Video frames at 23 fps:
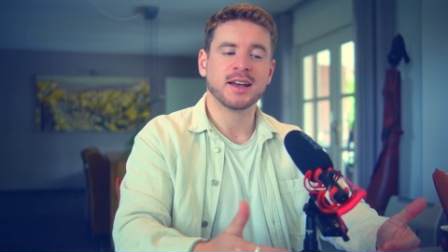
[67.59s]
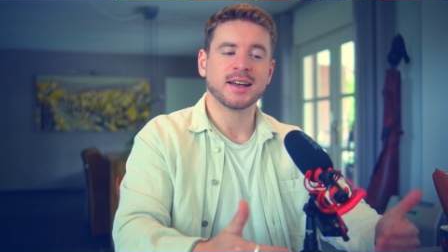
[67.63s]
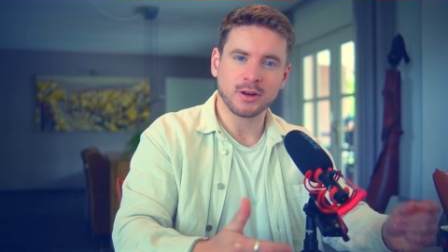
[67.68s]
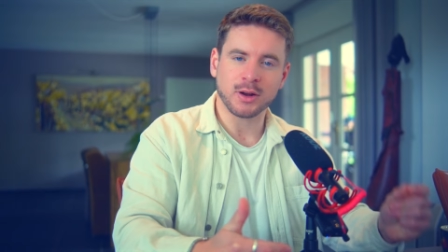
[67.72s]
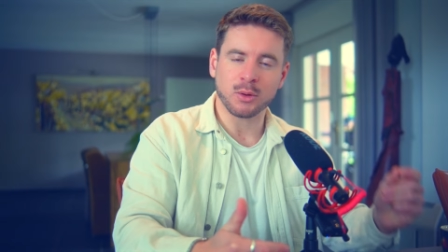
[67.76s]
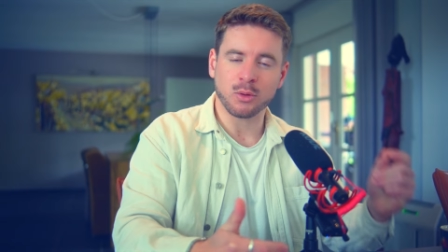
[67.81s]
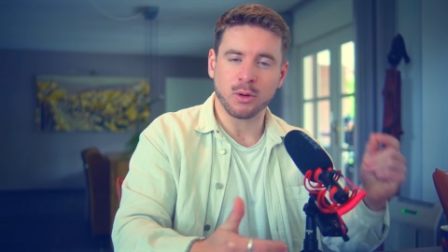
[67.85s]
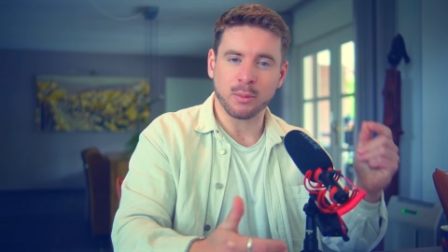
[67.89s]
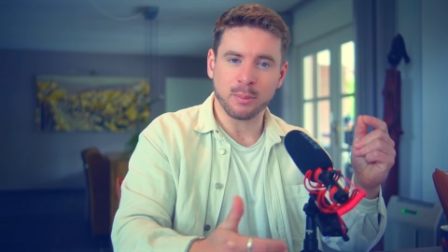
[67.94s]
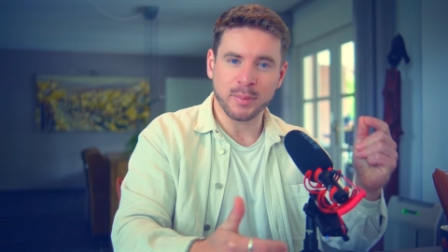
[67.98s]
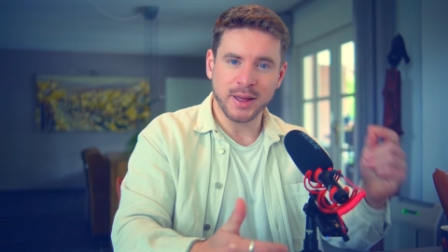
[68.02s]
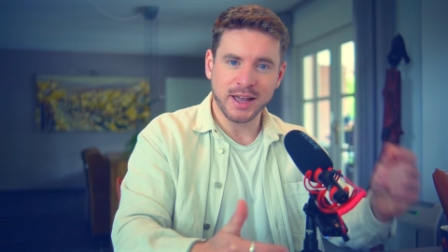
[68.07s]
that
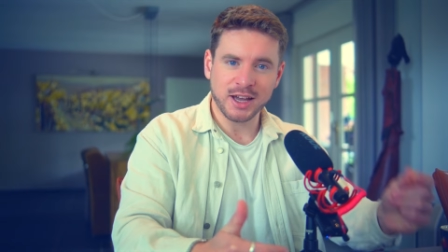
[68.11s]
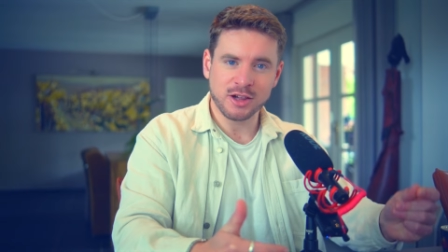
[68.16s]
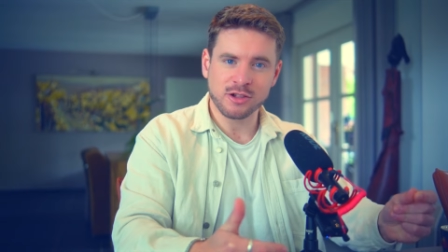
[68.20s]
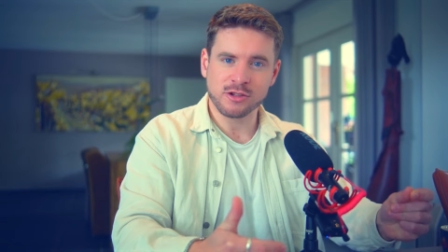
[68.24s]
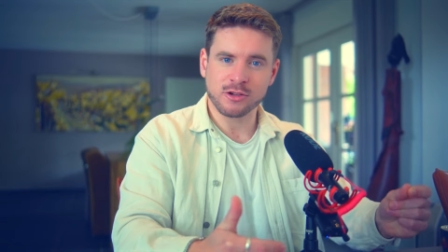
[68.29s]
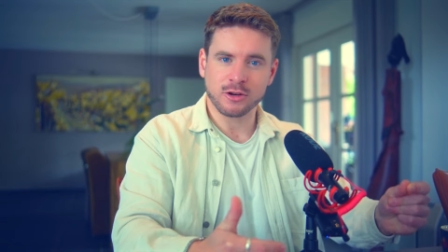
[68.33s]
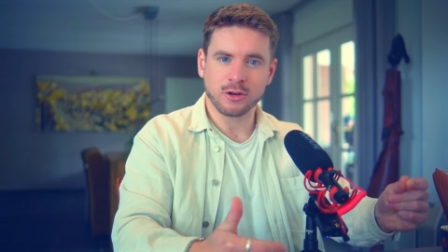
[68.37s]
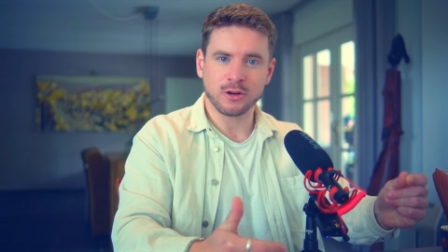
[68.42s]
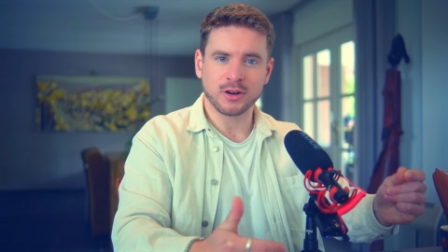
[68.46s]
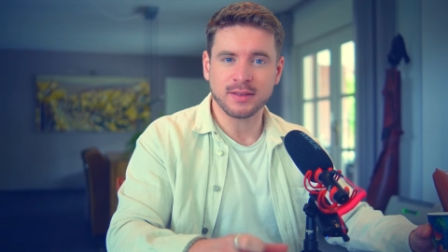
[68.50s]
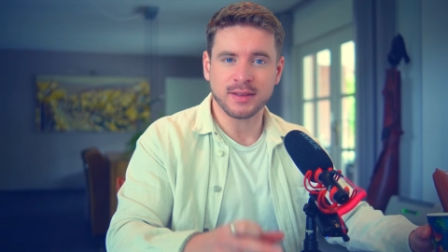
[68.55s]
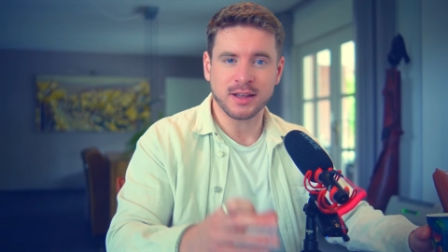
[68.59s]
will make
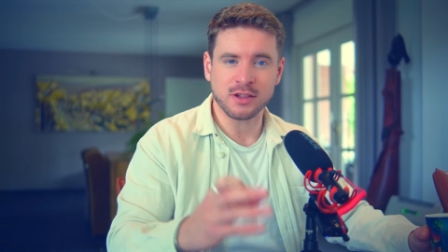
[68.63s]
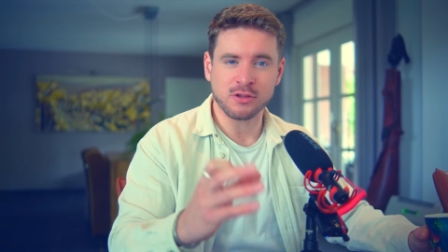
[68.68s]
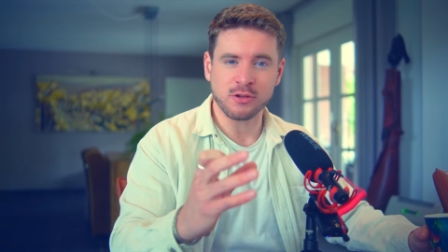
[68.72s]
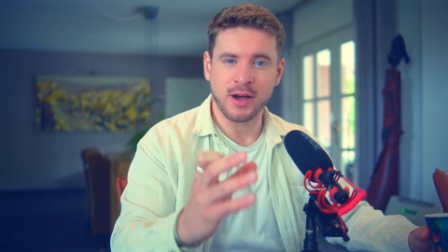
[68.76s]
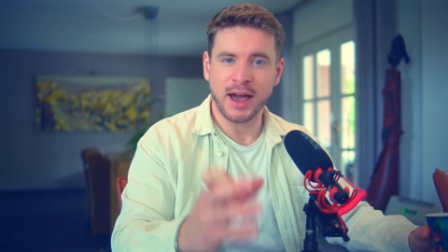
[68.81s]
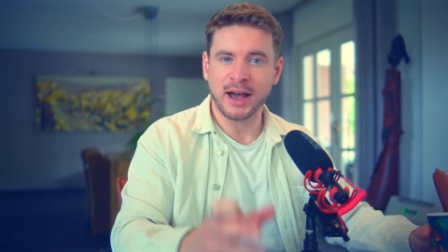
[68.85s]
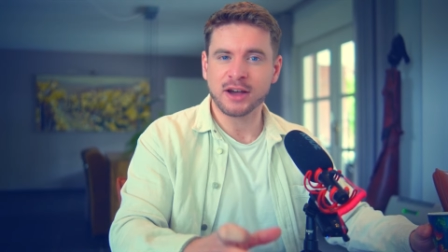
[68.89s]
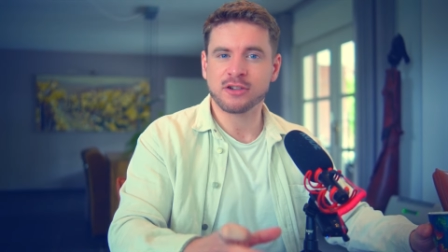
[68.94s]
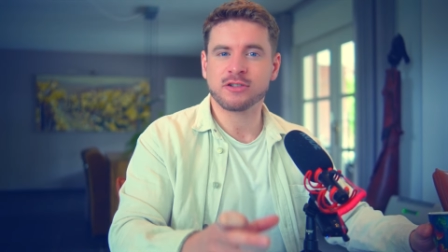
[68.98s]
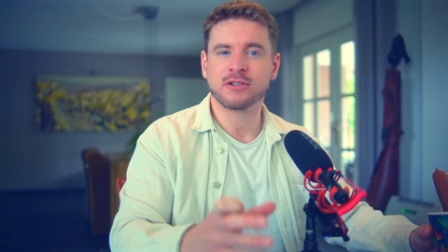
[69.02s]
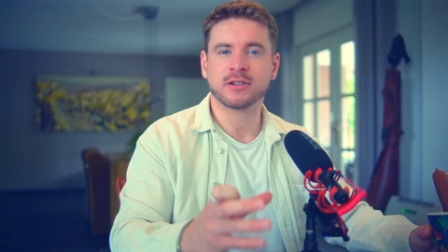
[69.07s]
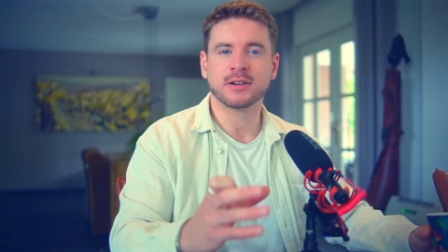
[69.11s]
sure that you
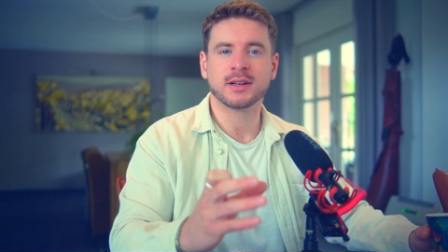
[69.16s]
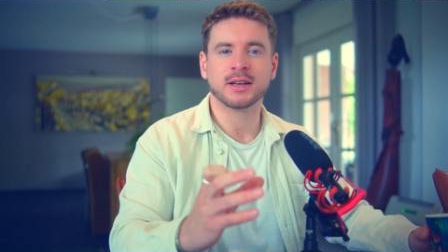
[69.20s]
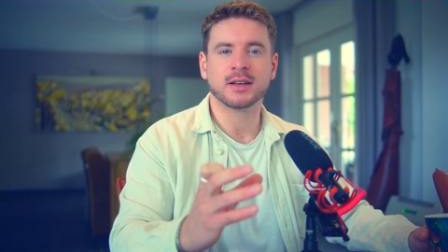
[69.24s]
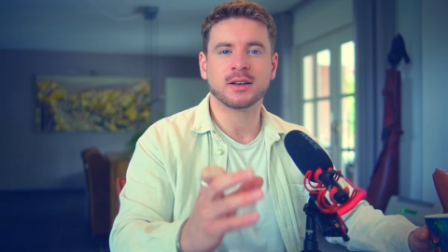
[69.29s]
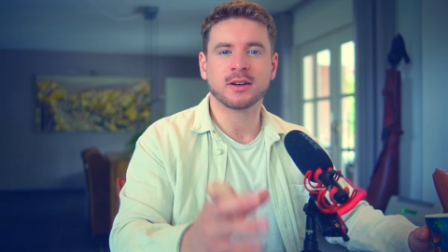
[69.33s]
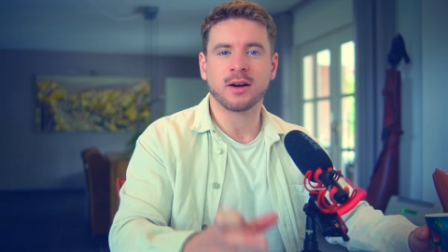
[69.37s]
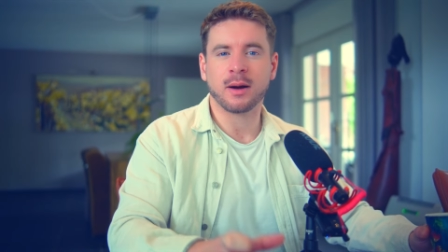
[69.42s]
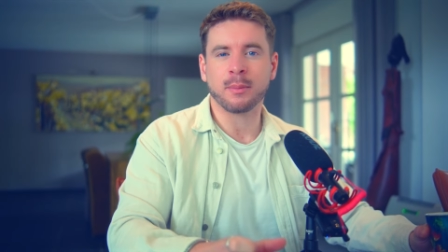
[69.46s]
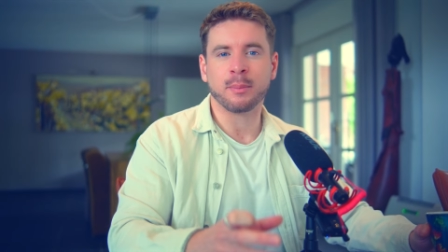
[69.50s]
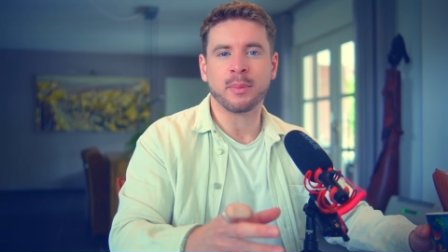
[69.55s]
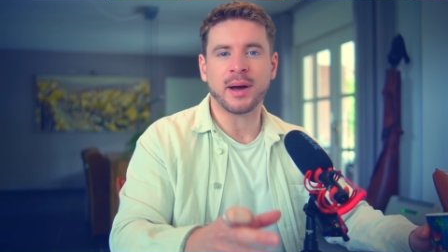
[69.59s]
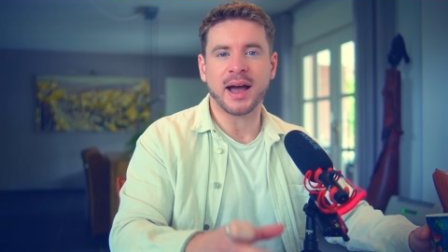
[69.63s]
actually
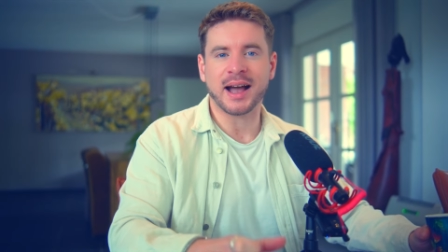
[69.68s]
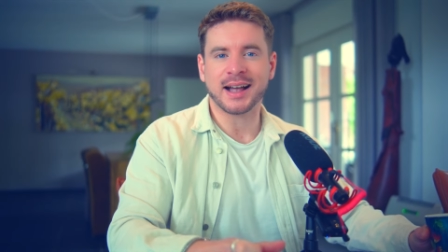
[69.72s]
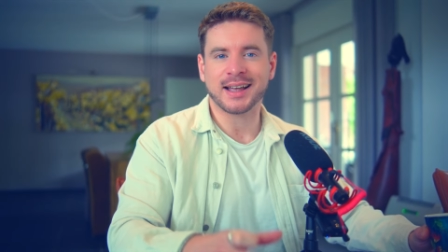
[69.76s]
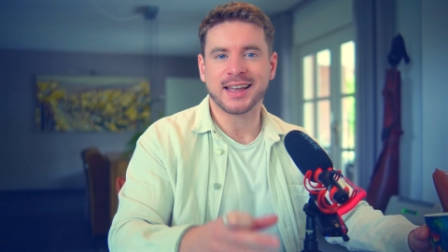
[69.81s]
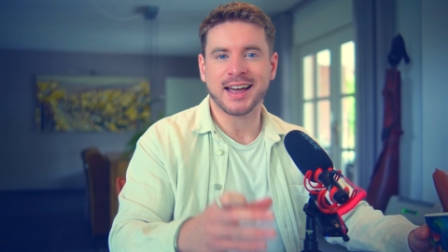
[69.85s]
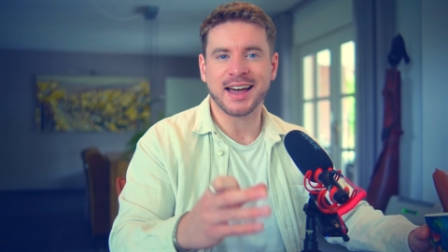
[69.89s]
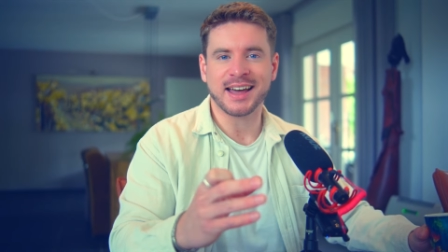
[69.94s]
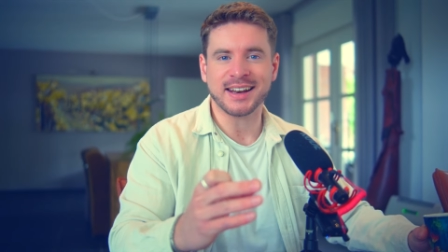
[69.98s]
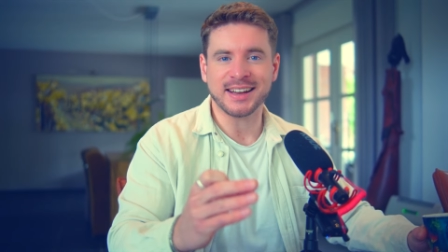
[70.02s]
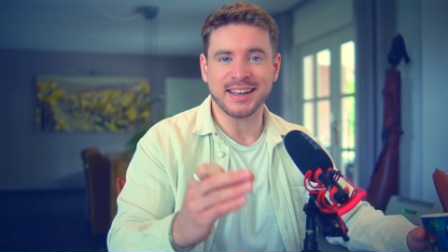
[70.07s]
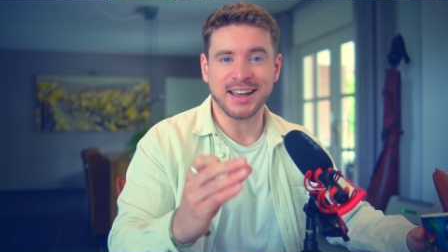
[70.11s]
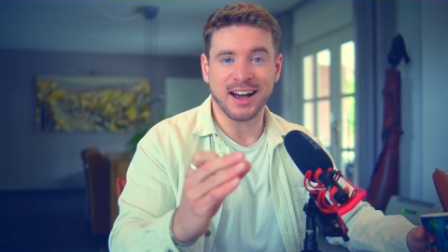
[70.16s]
come back
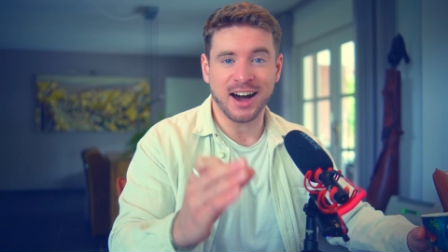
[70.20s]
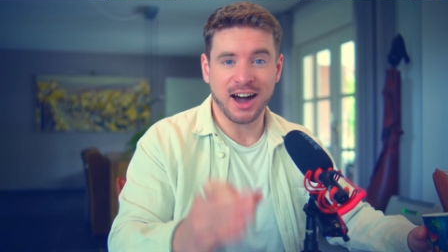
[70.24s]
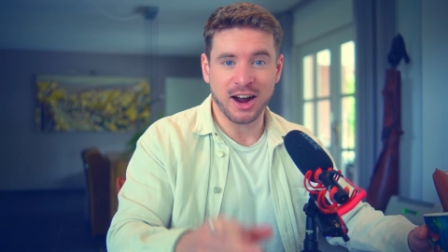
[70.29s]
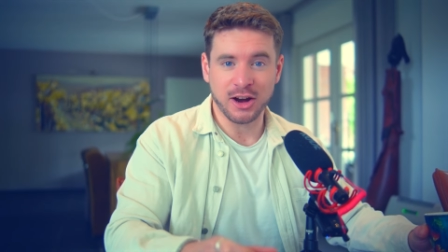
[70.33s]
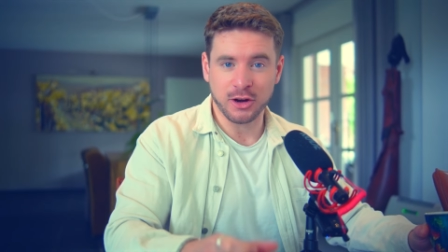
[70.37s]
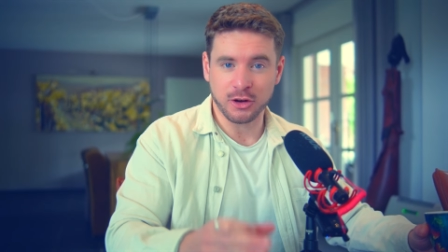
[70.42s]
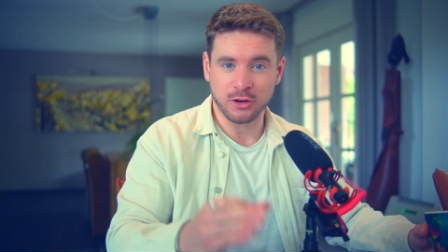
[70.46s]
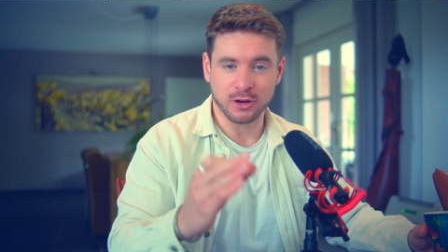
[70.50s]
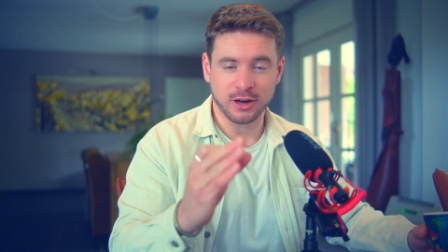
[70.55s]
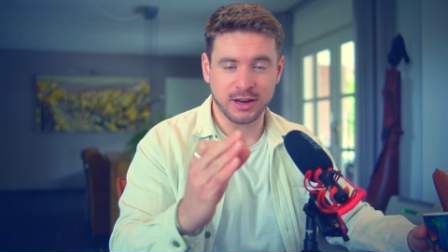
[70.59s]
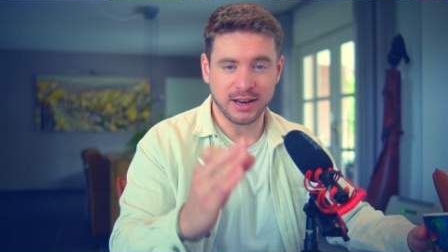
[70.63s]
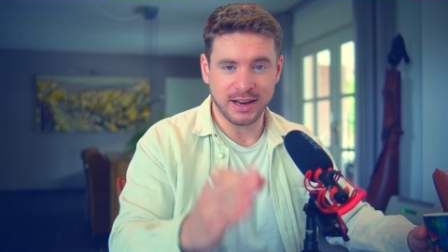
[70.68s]
at a
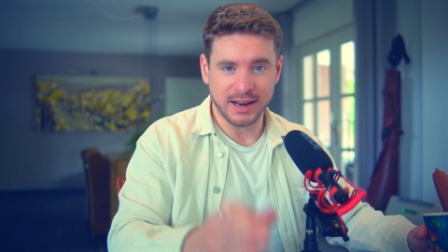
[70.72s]
higher